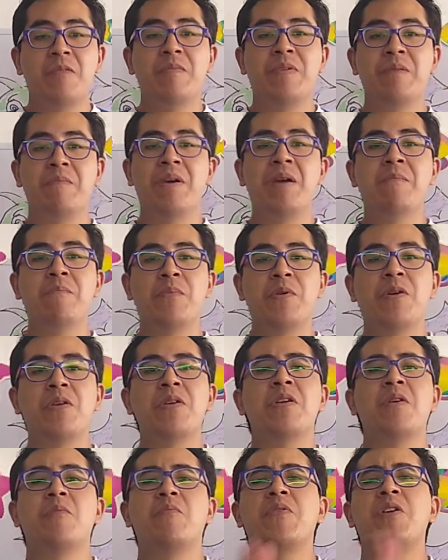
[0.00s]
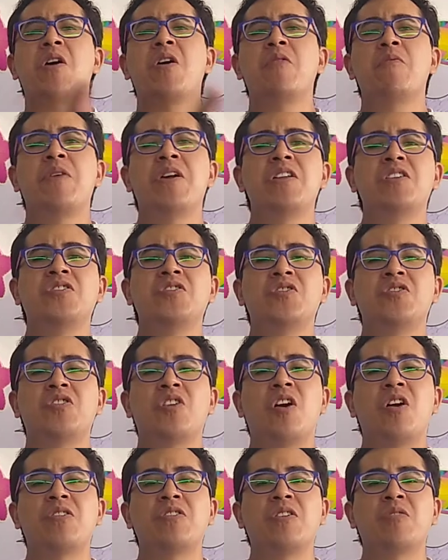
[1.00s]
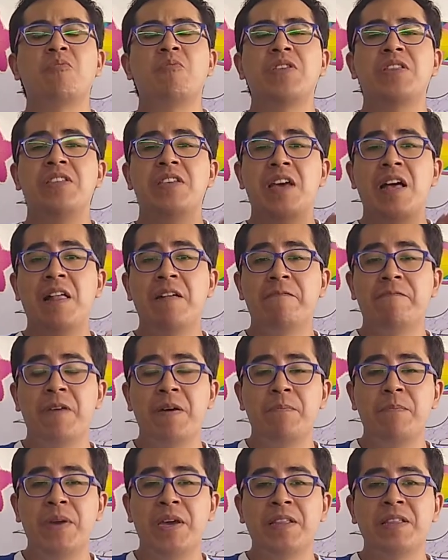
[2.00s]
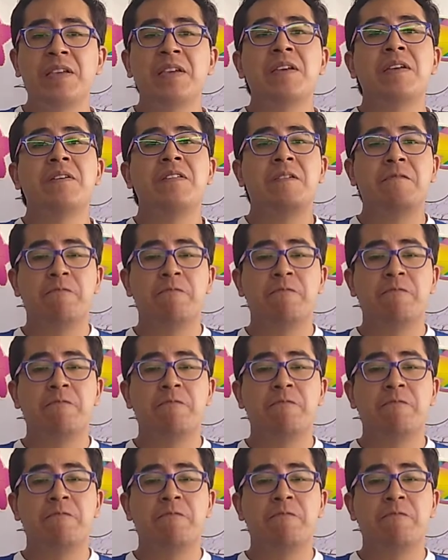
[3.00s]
Remember, we already started with the alphabet.